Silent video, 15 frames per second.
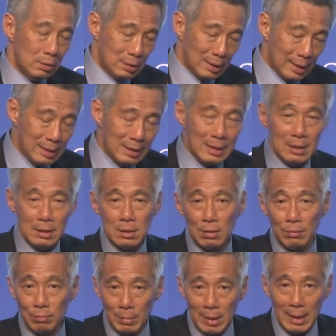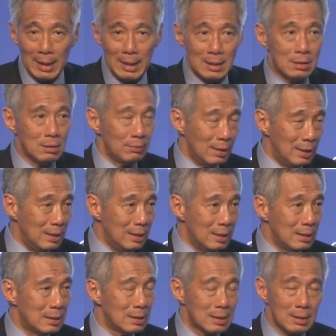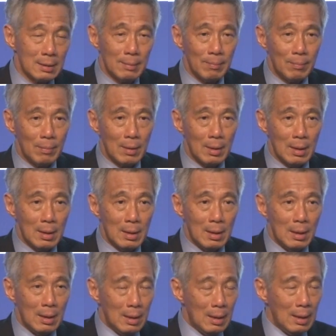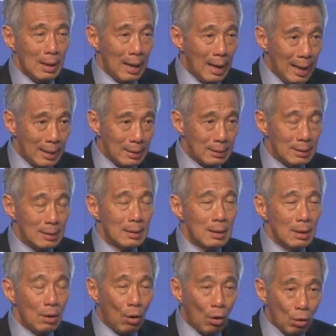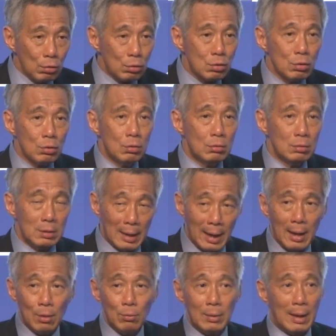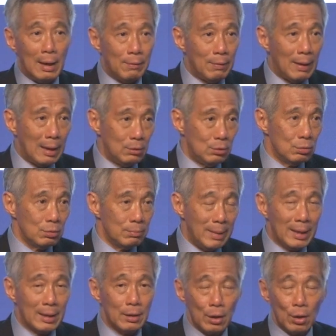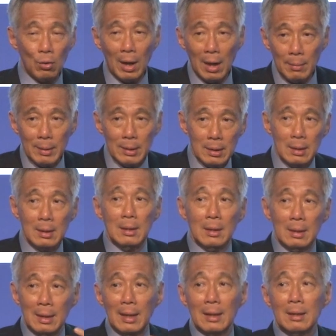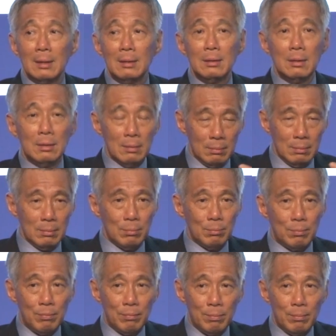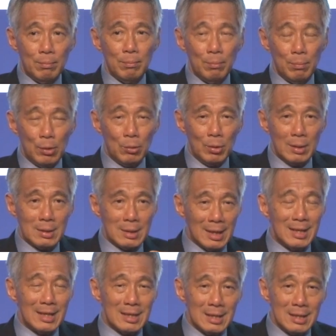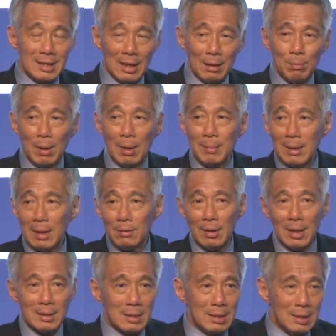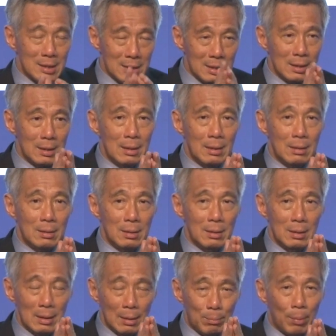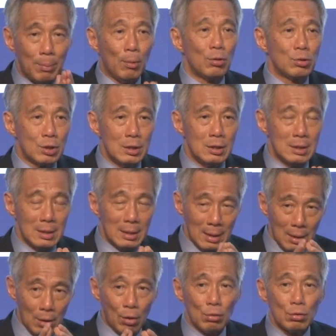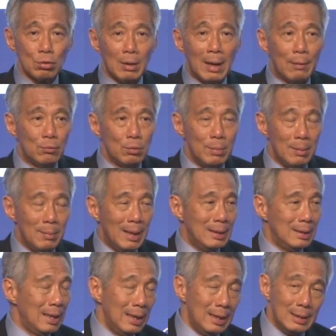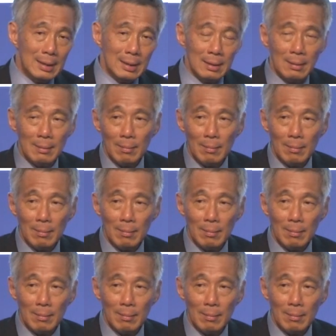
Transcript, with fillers: Chinese, of Malays, of Indians. And also now we have had to make a requirement that between citizens and permanent residents, the proportions also have to be maintained.